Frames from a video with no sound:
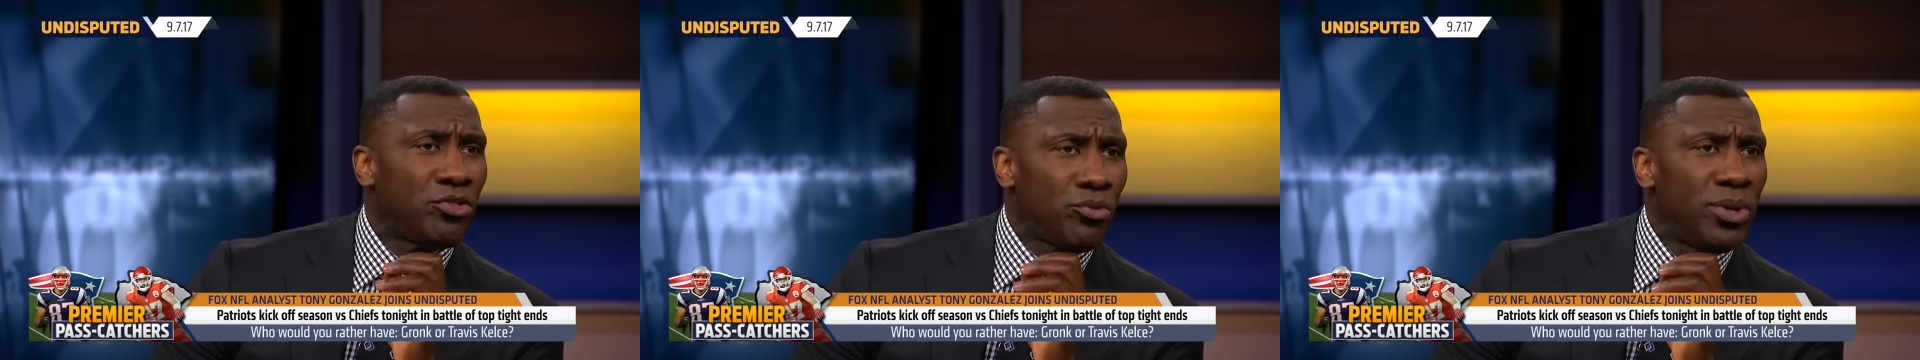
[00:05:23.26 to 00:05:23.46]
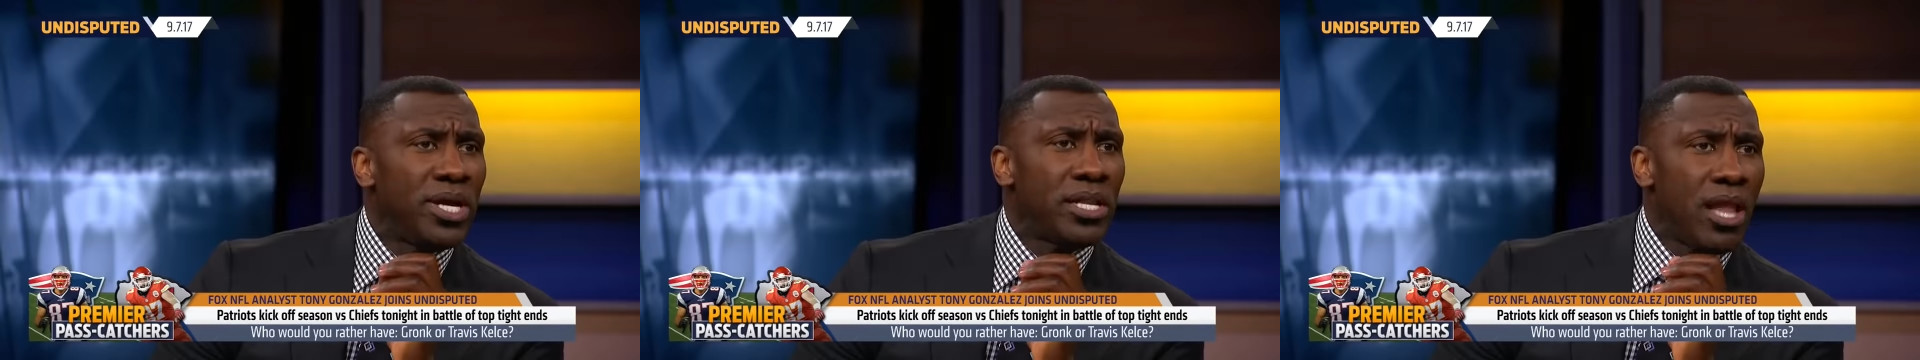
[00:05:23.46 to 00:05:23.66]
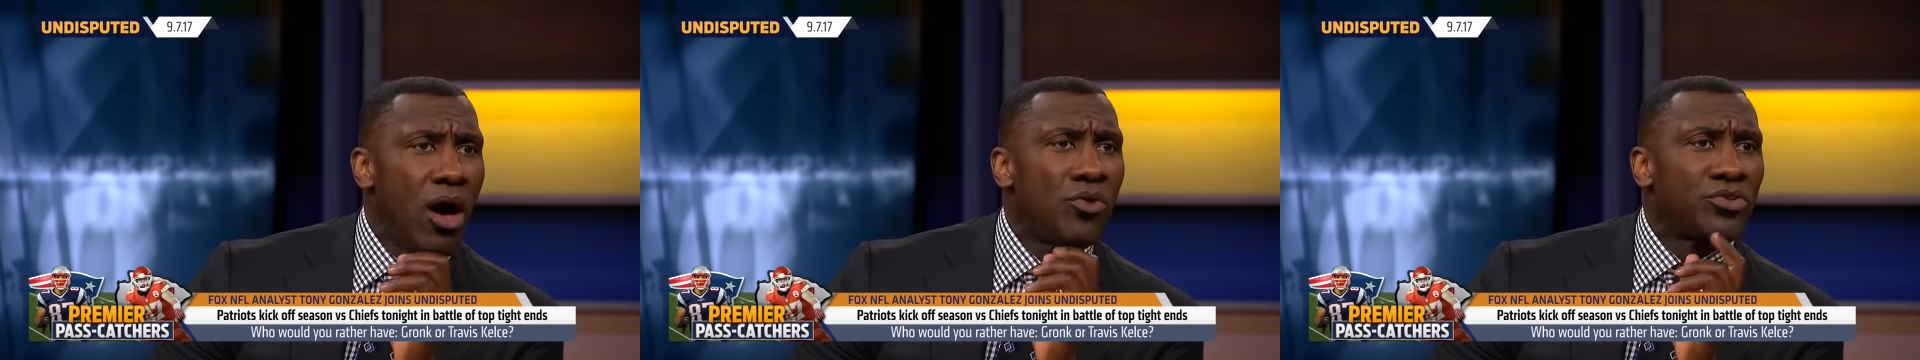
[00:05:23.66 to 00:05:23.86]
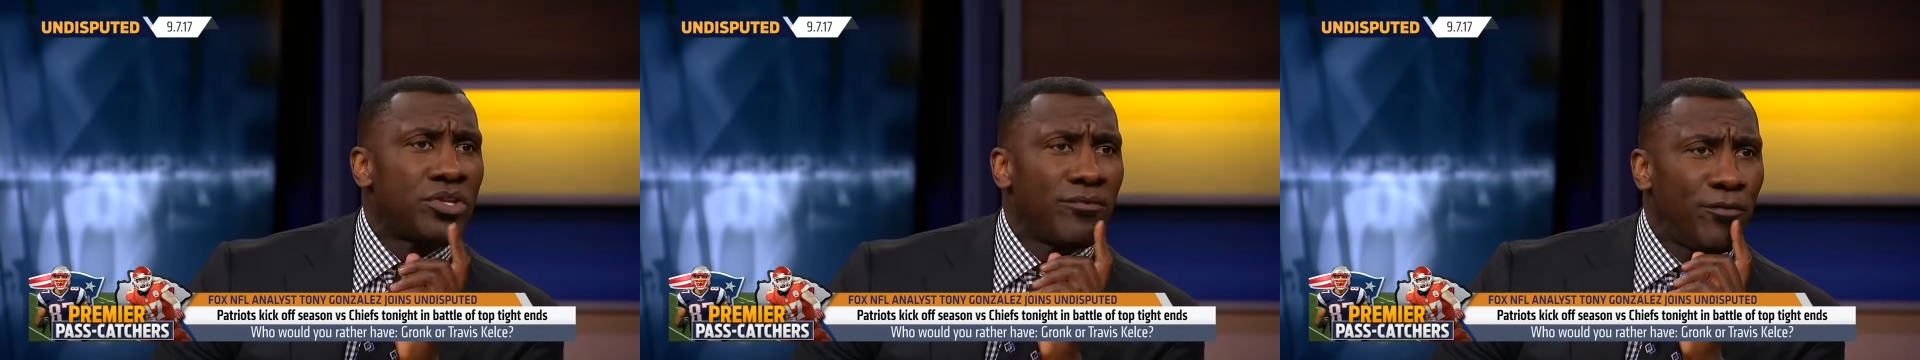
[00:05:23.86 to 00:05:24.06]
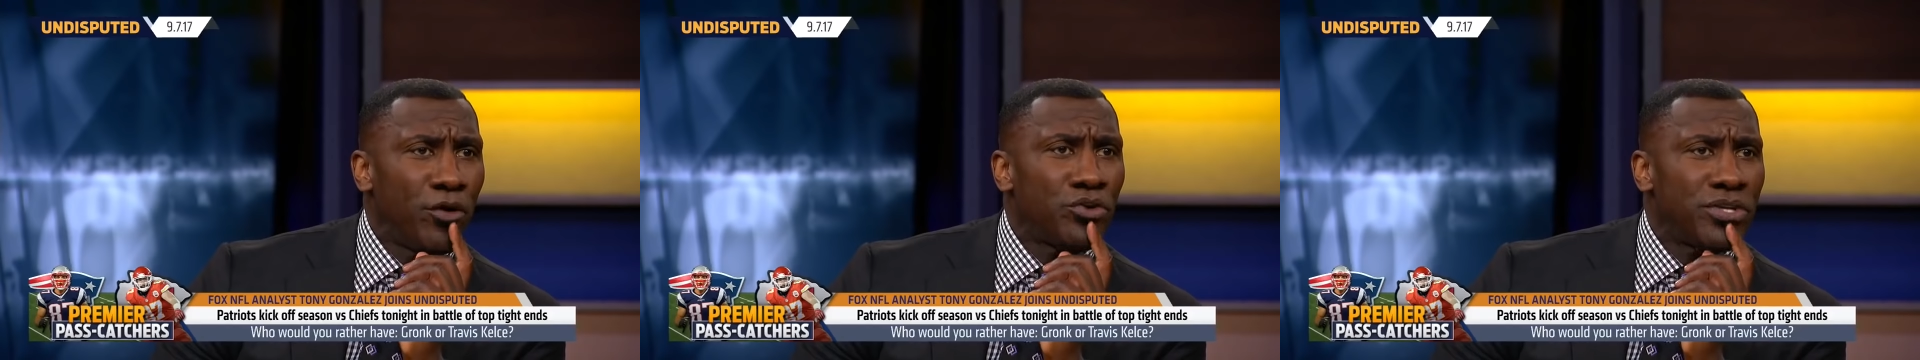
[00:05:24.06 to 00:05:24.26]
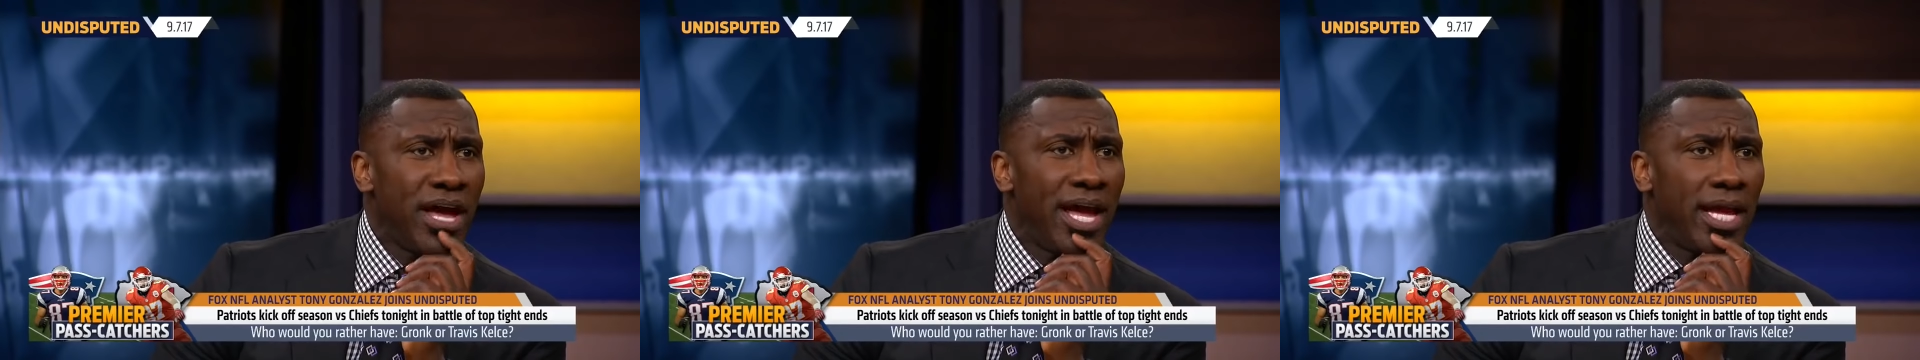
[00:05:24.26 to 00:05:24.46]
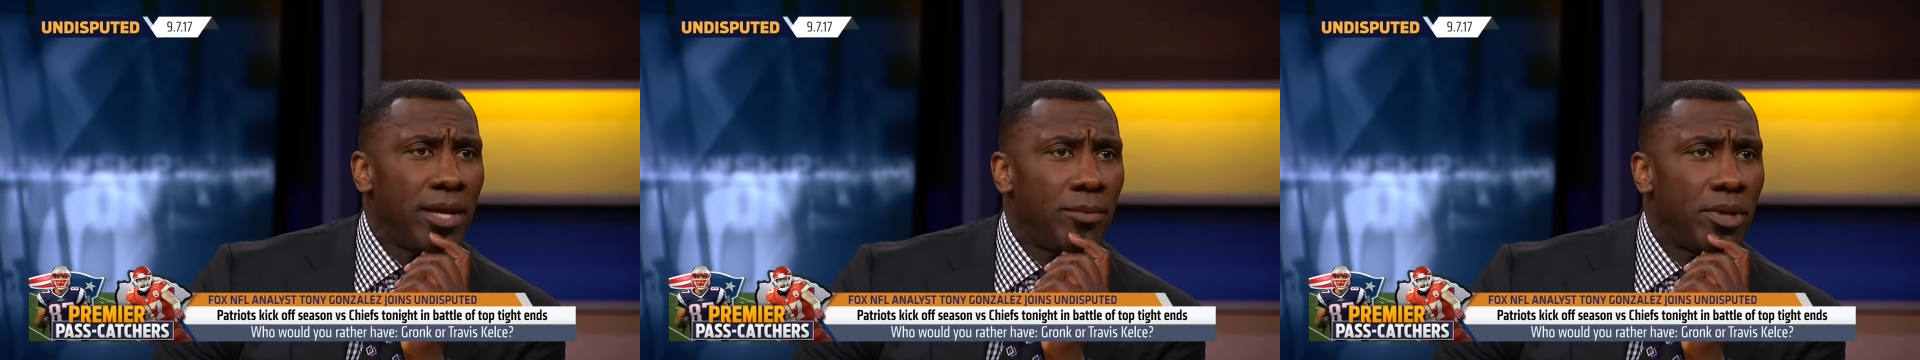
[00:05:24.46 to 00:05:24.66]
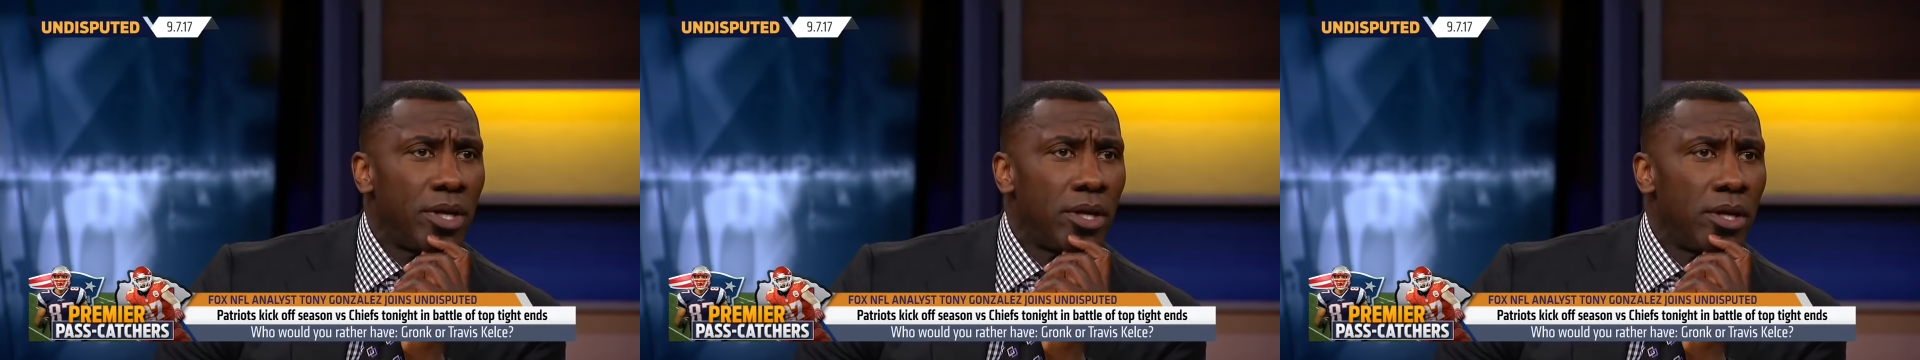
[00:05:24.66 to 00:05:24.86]
and three and lost the first game.
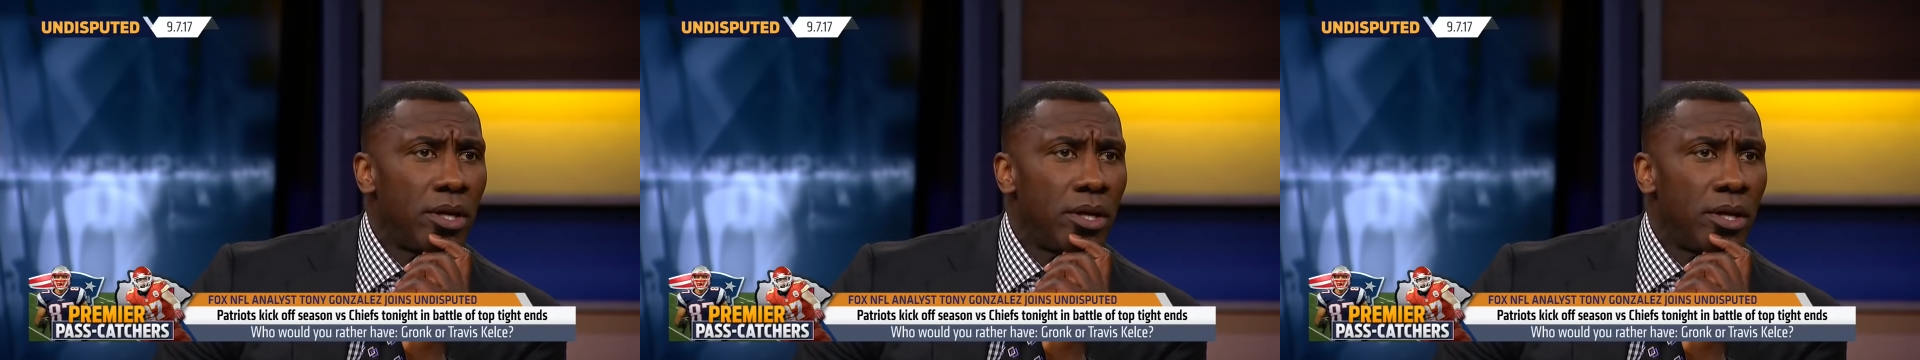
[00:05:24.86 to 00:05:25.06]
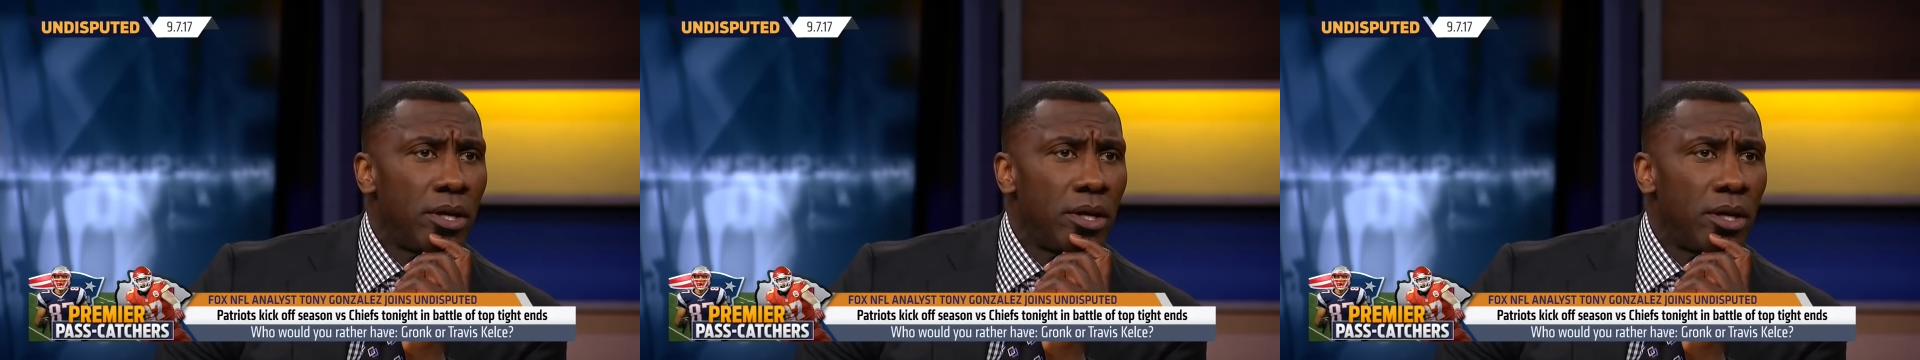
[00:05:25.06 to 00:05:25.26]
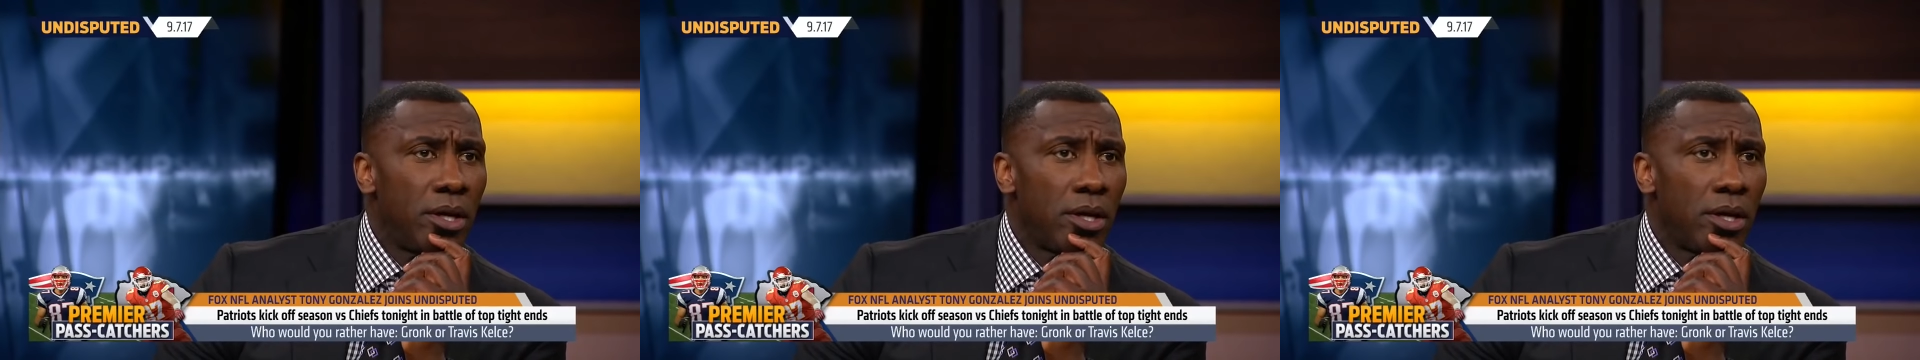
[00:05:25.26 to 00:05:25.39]
Wait, uh, the,